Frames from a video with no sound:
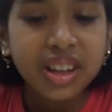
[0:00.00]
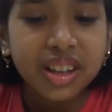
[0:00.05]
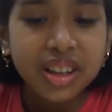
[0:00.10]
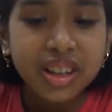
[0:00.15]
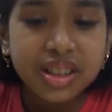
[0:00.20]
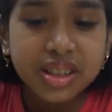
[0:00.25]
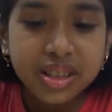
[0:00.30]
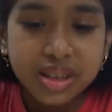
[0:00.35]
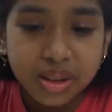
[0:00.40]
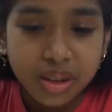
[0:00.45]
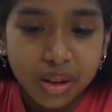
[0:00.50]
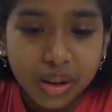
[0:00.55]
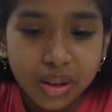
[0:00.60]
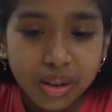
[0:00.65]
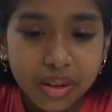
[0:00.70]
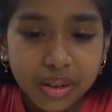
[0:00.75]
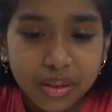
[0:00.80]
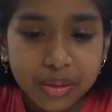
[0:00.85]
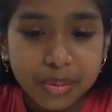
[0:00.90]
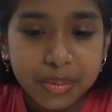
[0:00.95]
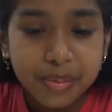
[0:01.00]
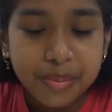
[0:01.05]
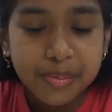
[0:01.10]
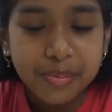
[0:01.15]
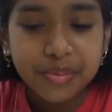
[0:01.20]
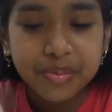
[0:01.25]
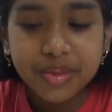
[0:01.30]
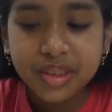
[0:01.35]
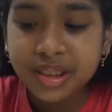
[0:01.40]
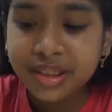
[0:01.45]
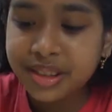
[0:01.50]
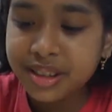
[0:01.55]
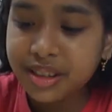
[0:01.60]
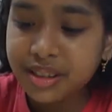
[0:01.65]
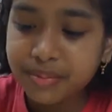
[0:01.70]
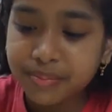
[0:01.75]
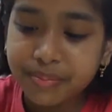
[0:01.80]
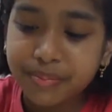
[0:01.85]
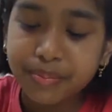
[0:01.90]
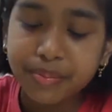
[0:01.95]
So
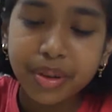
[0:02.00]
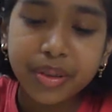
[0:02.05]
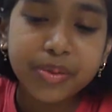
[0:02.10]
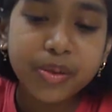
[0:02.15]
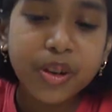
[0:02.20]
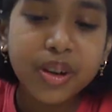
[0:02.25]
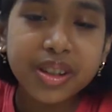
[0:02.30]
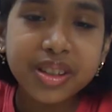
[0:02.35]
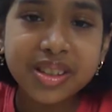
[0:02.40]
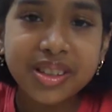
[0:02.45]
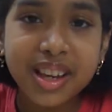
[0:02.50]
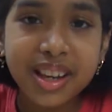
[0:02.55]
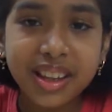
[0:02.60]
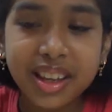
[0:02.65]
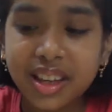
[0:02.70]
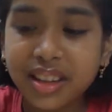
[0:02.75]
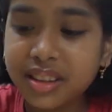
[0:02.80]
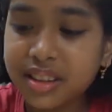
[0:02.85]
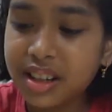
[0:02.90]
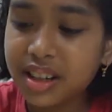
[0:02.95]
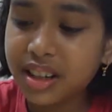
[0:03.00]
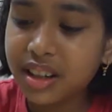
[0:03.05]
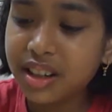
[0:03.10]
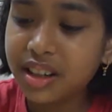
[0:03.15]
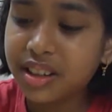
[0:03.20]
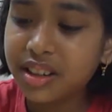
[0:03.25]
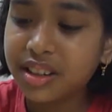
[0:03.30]
before checking the